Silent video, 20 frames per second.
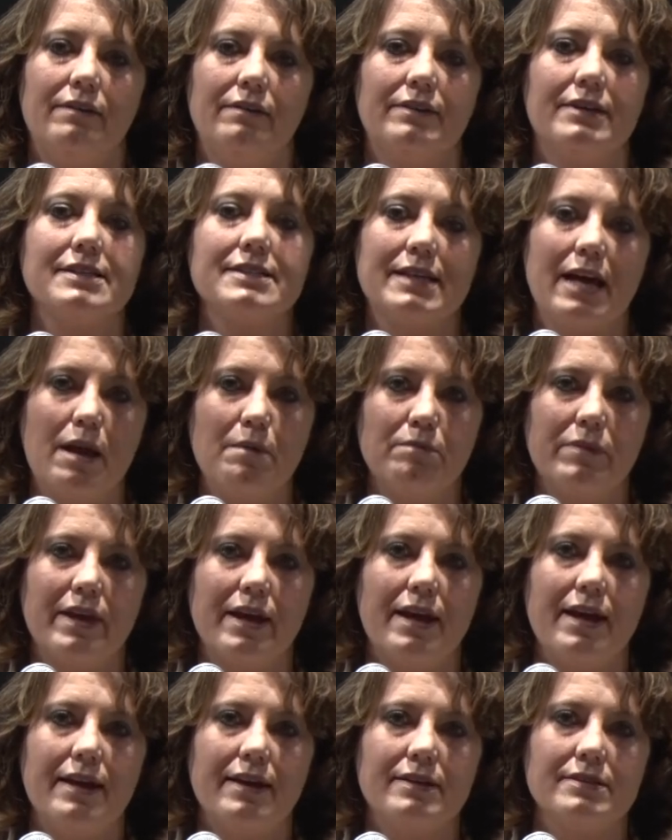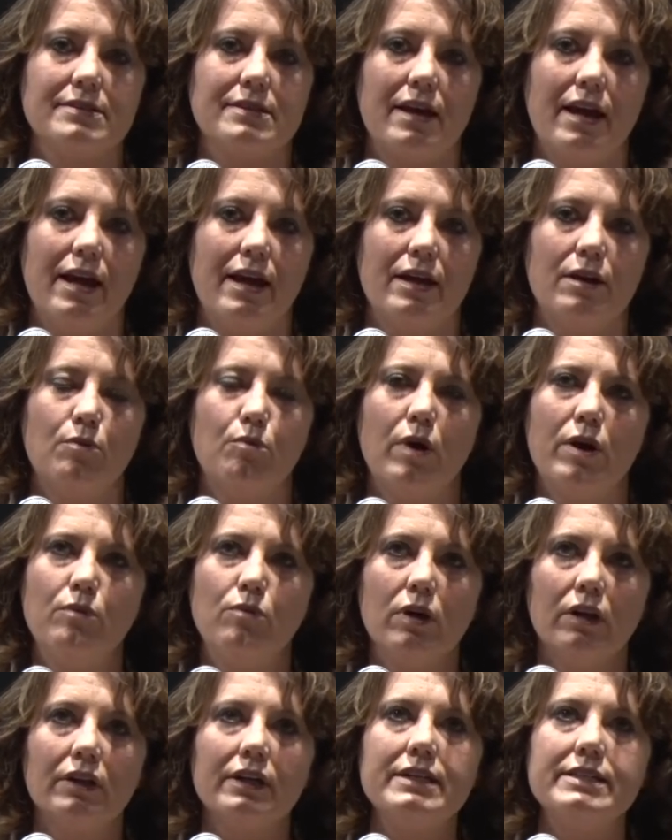the same things, and we
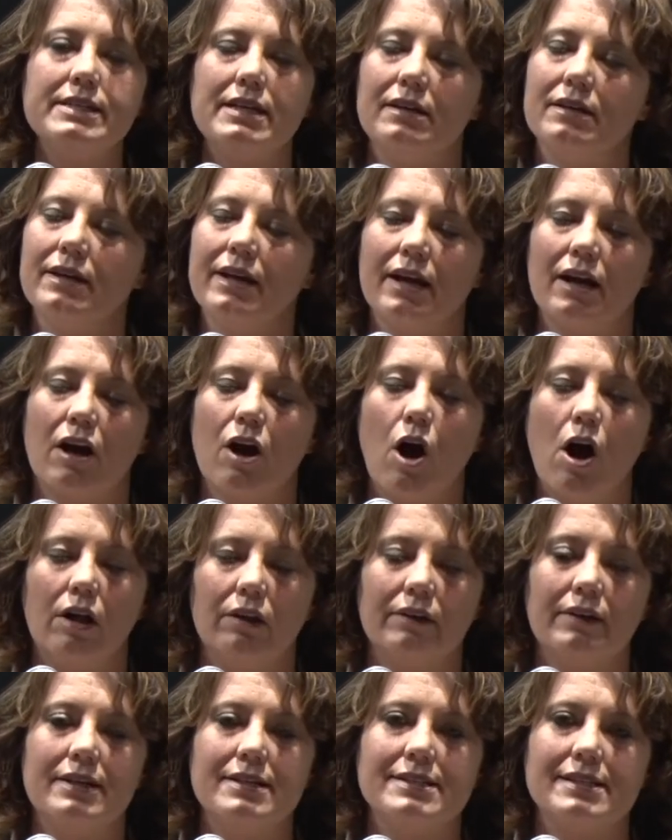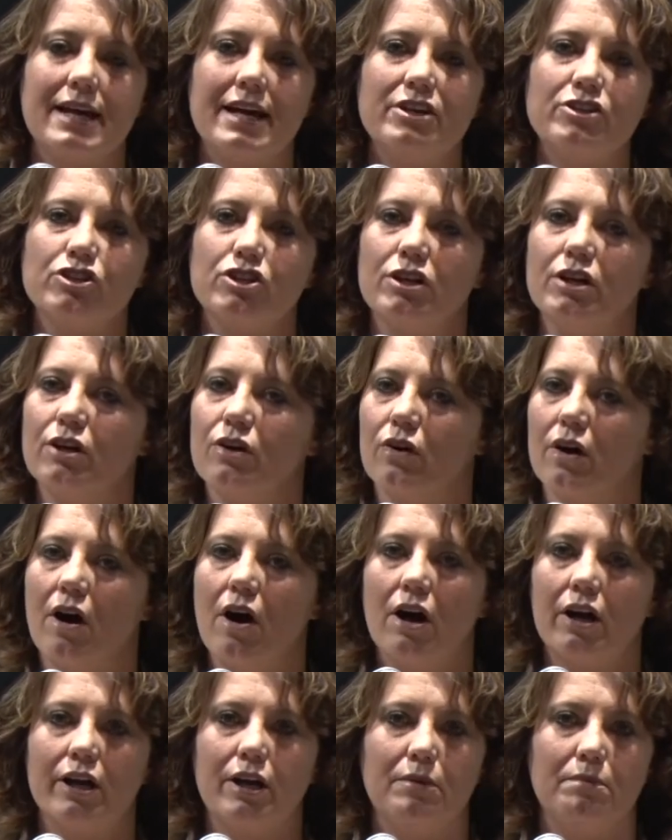really didn't get a colonization or
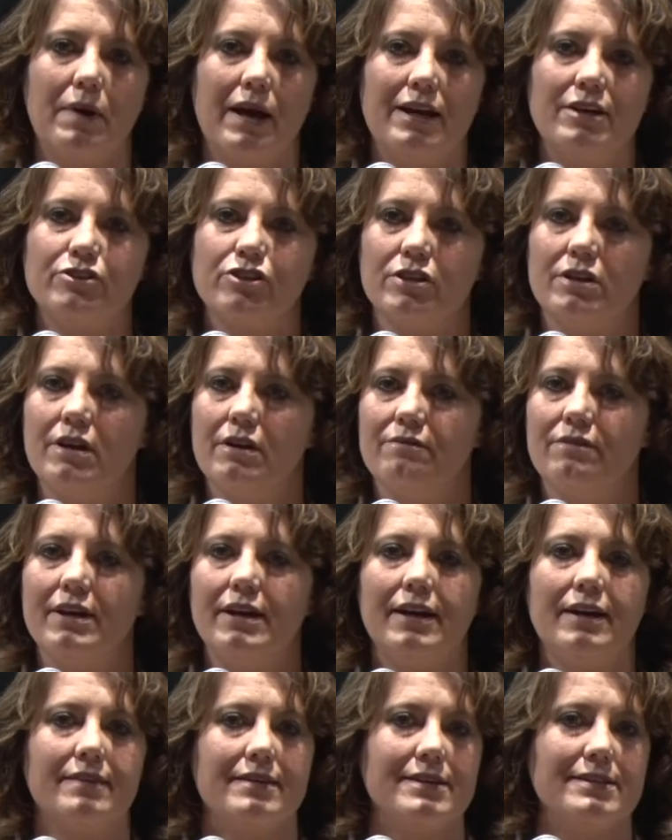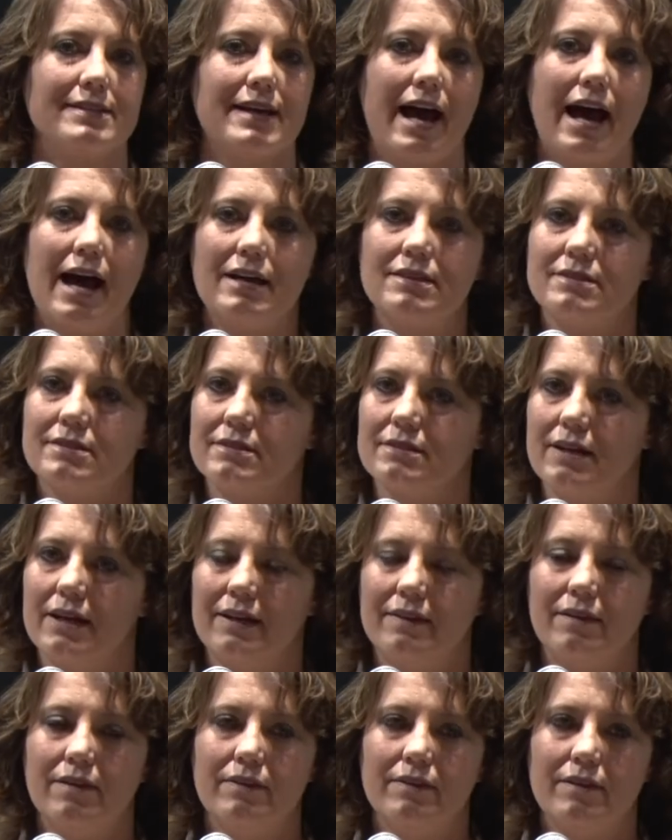occupation of any of the sites
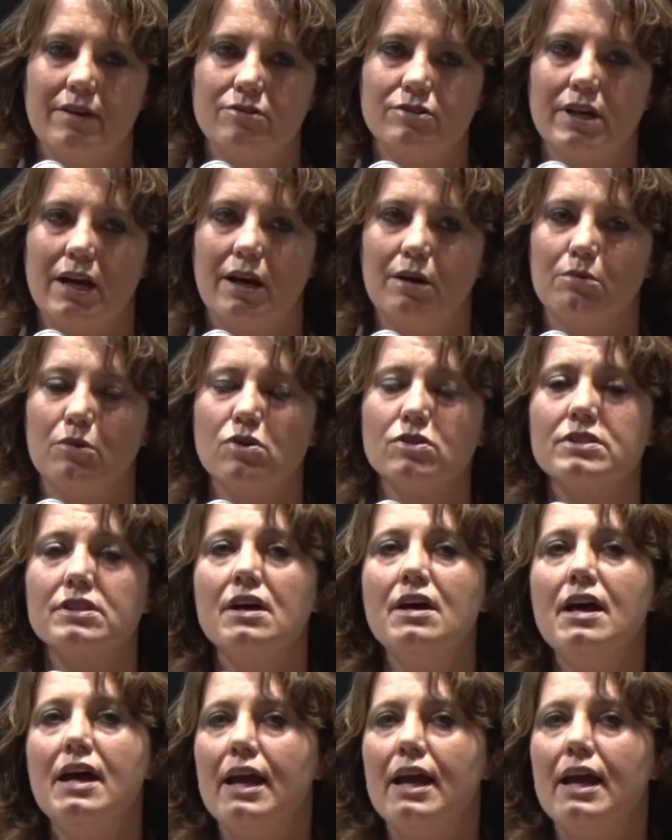in those animals.